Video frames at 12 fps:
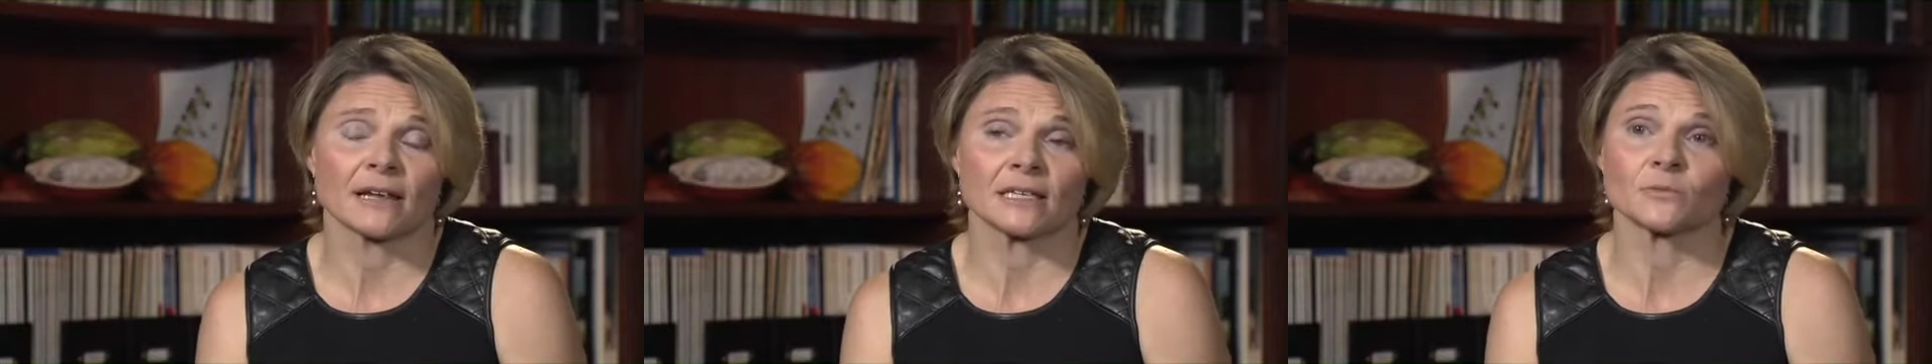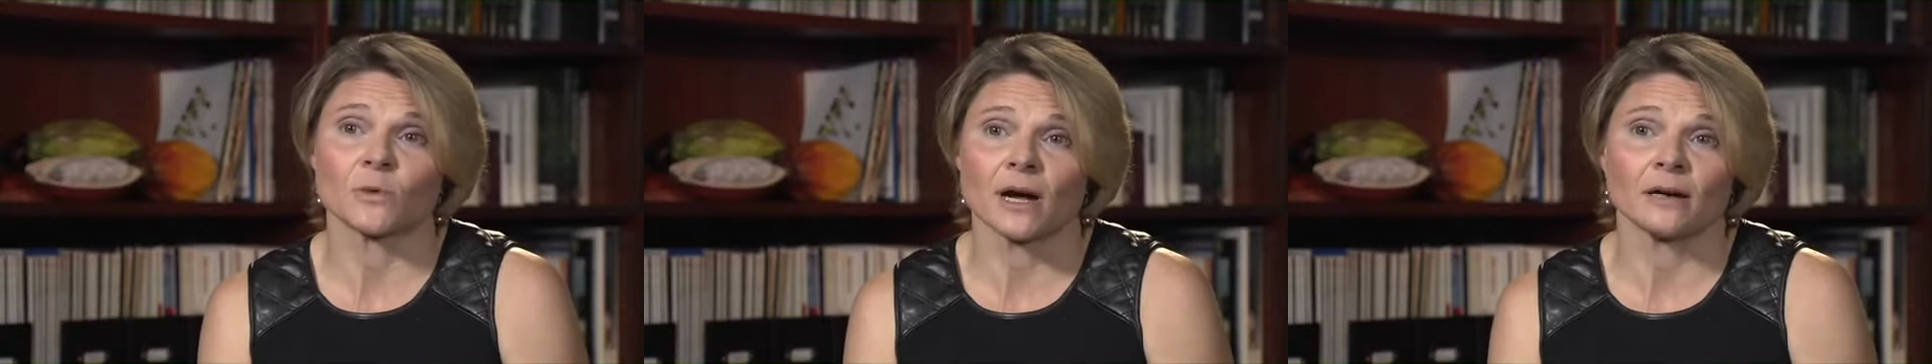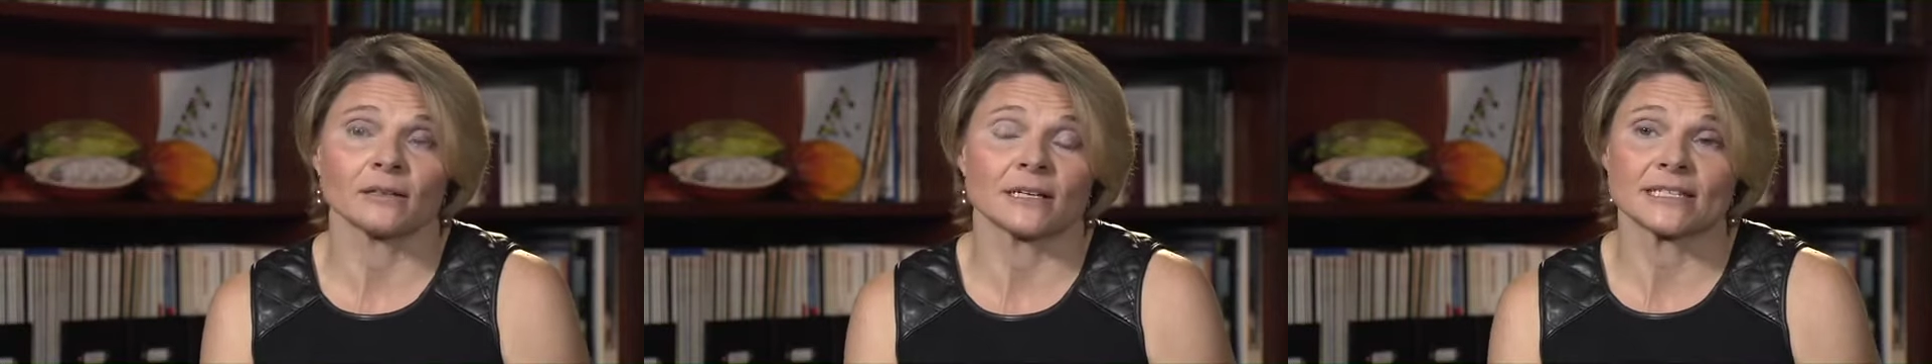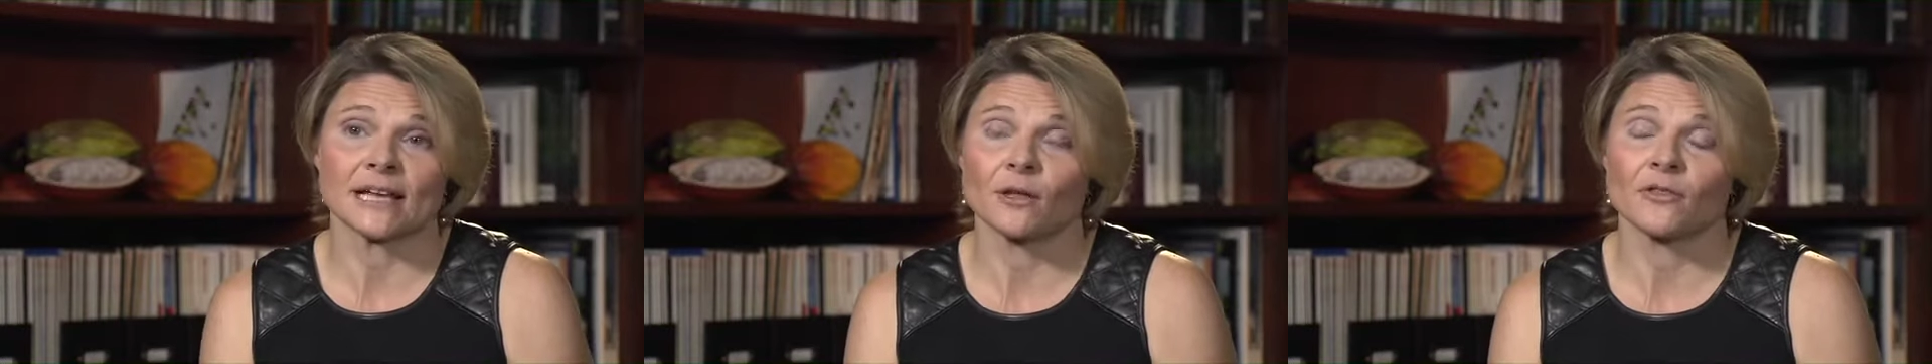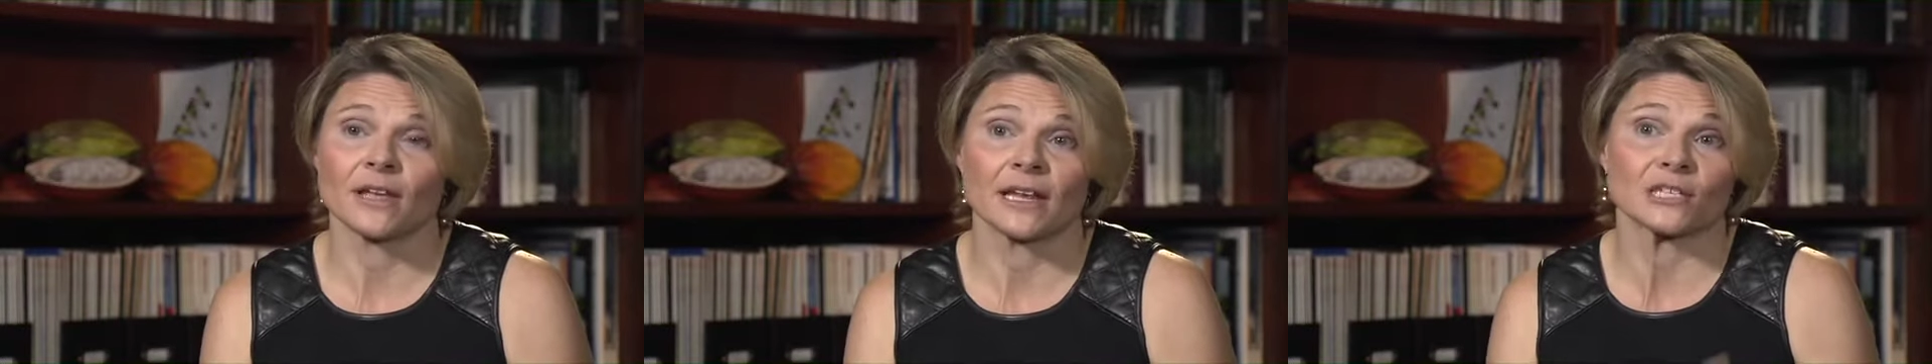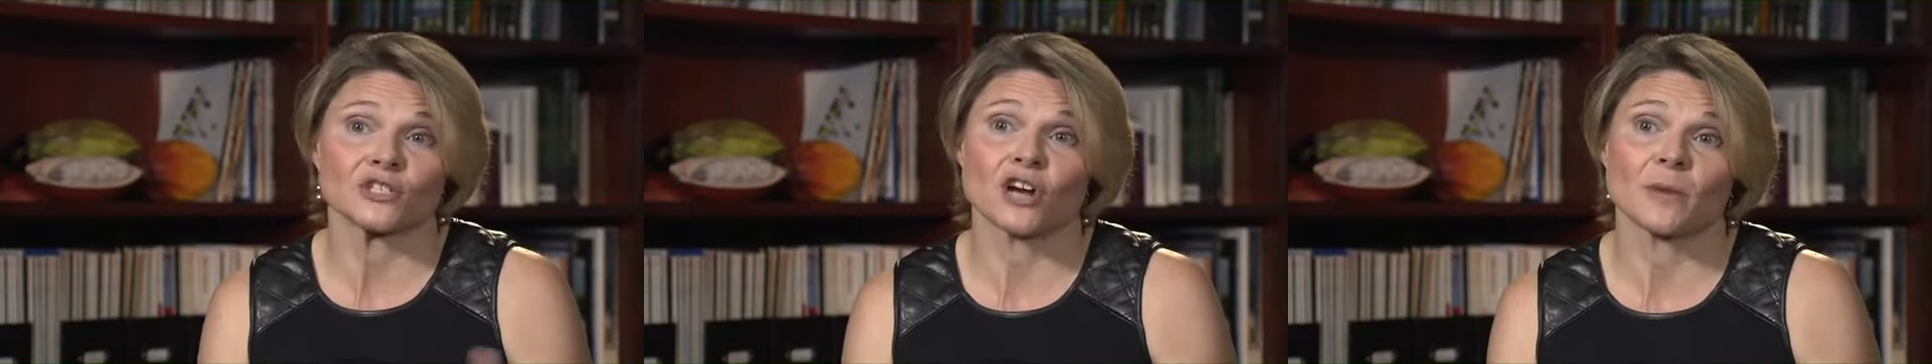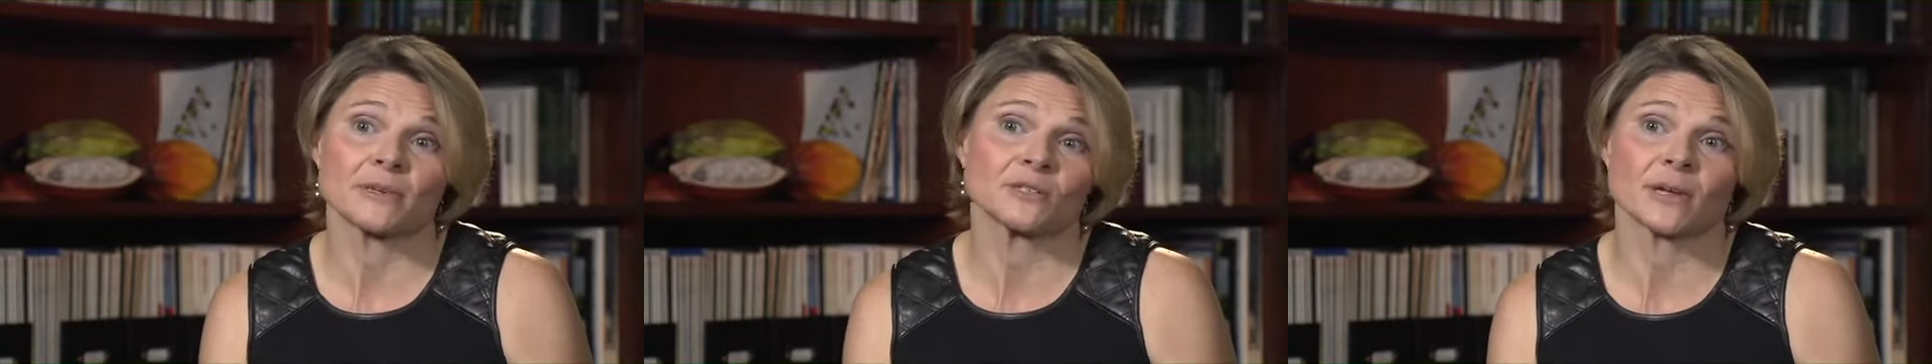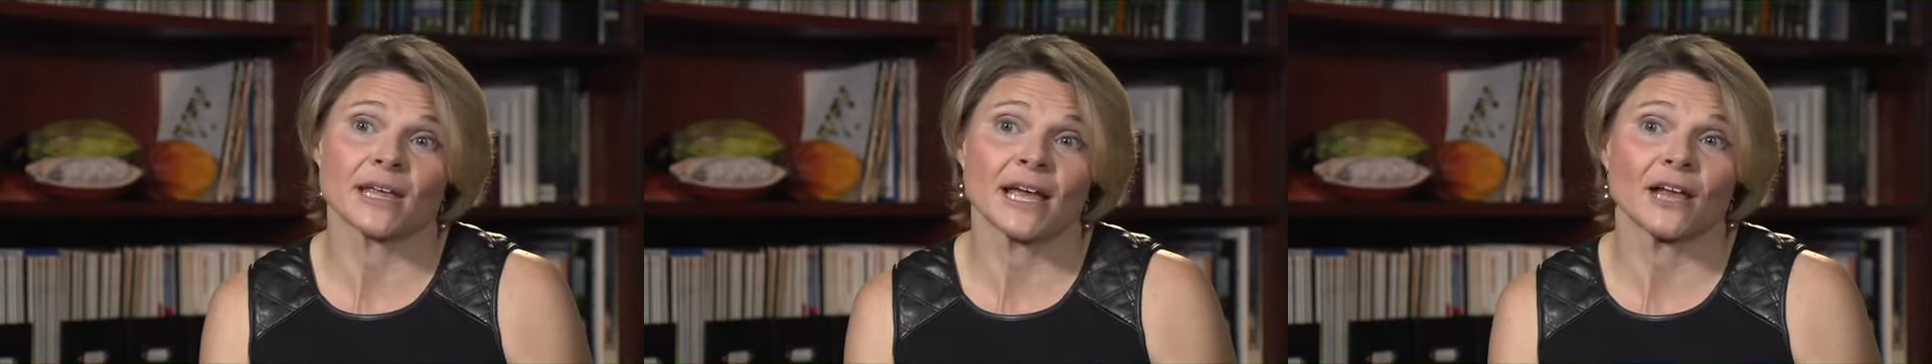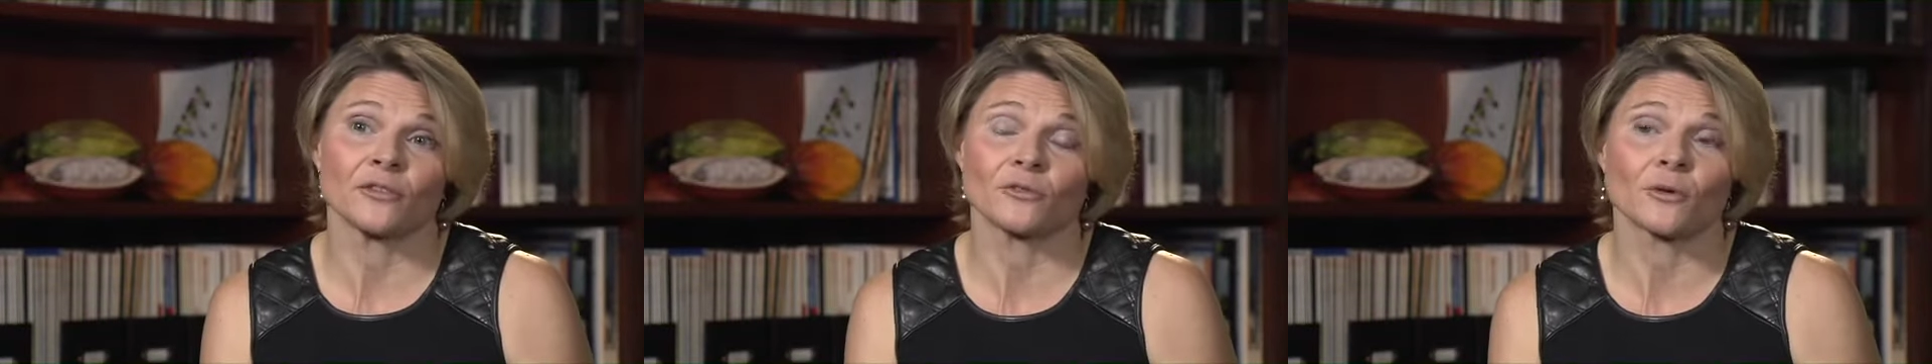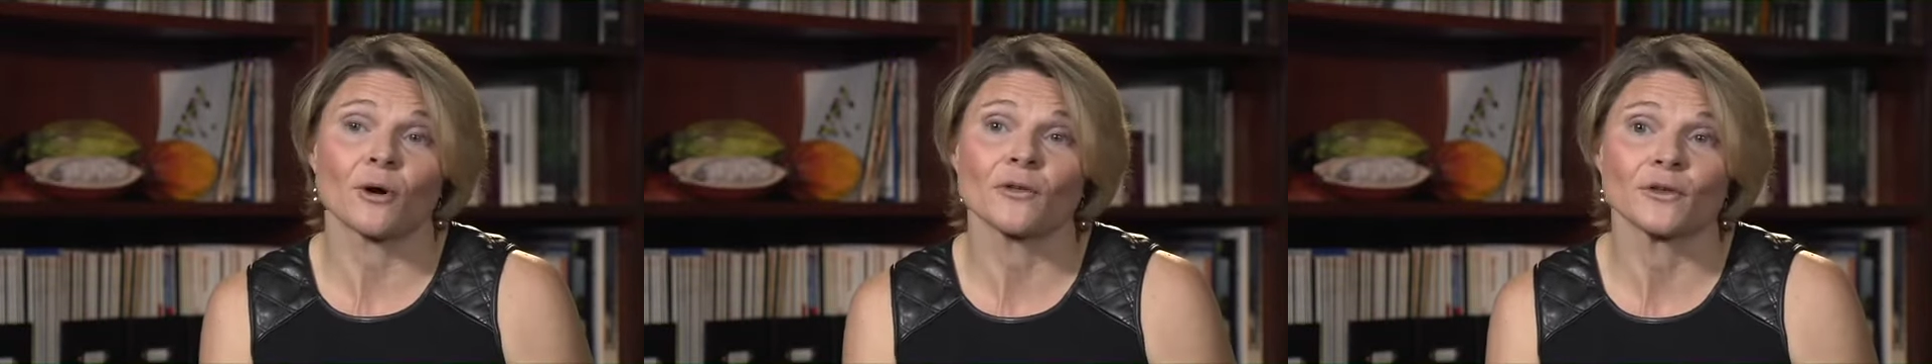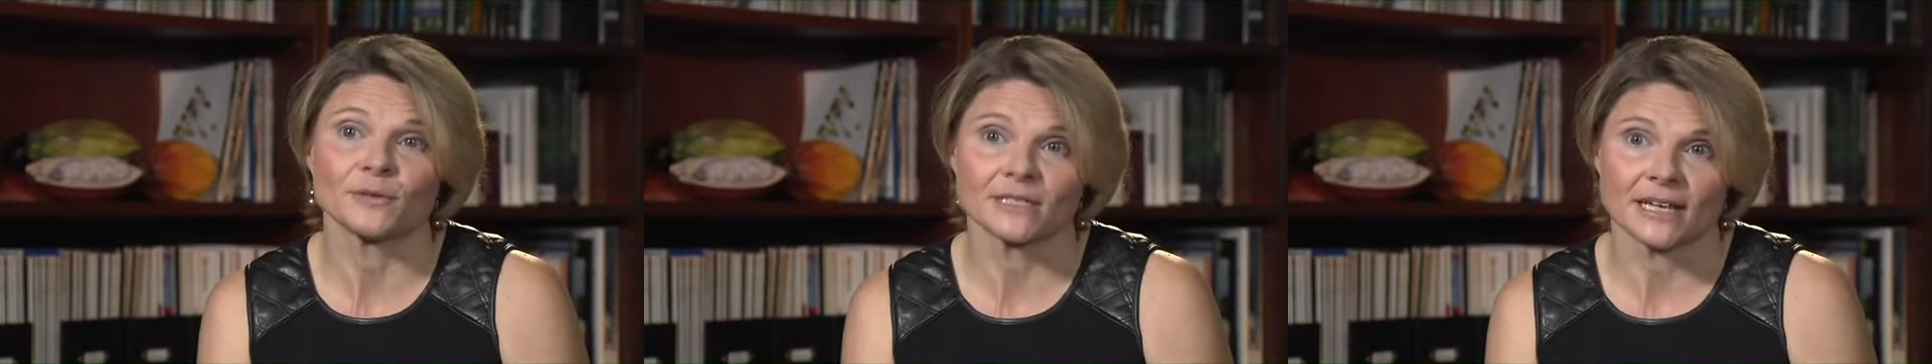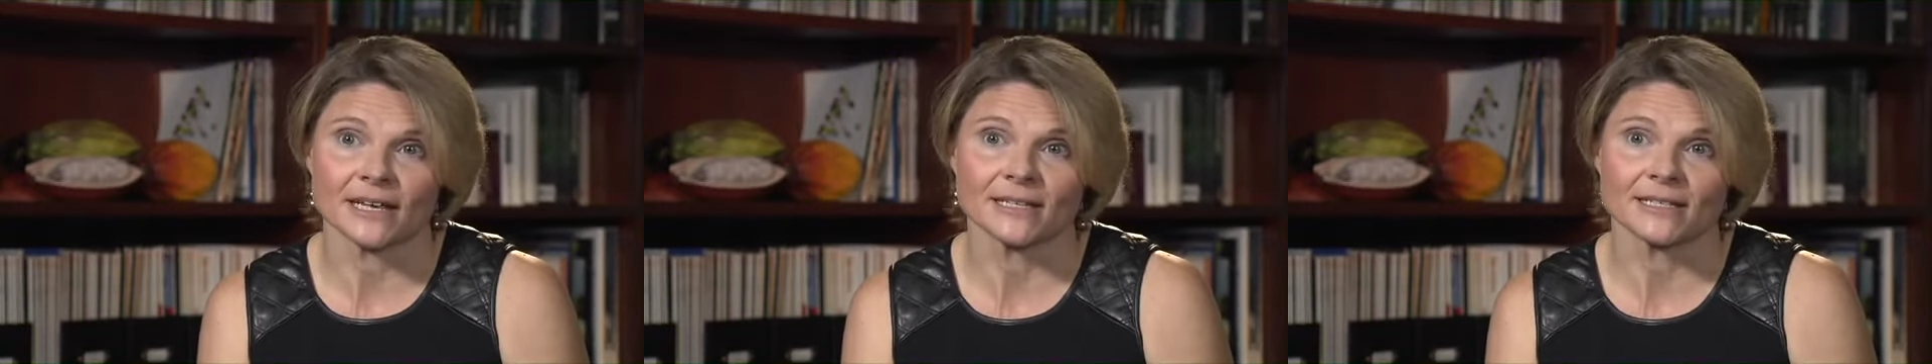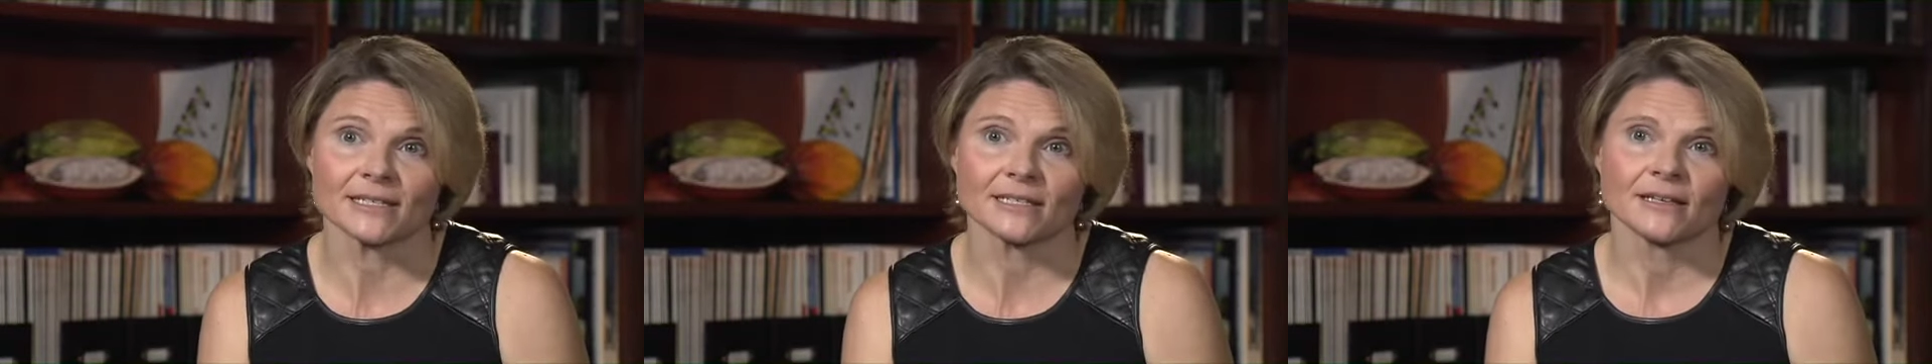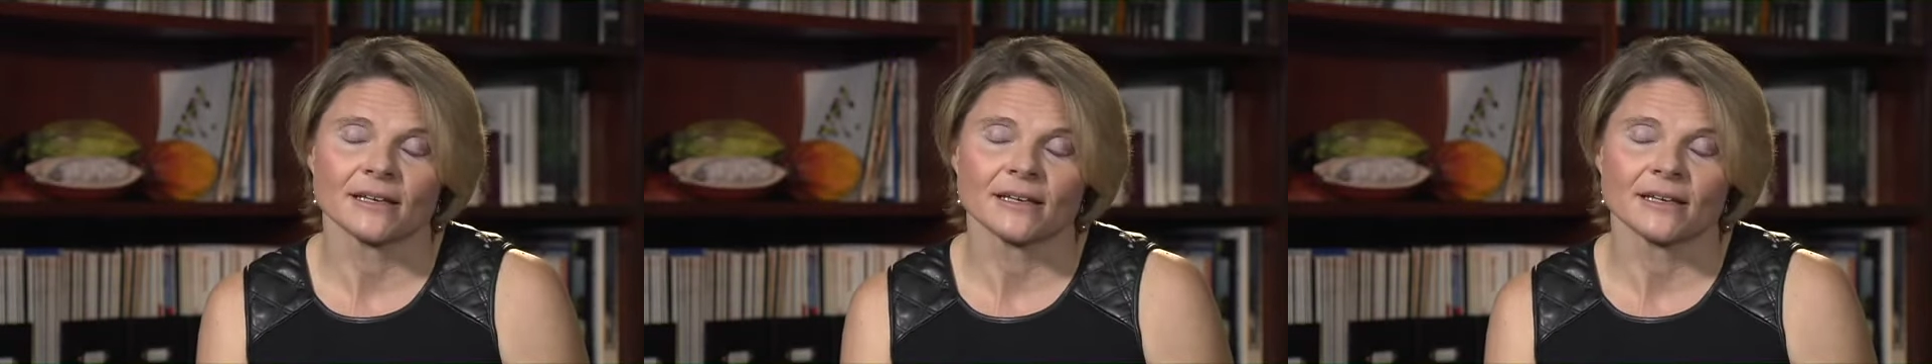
as well and as healthy and as sharp as we can through all those days.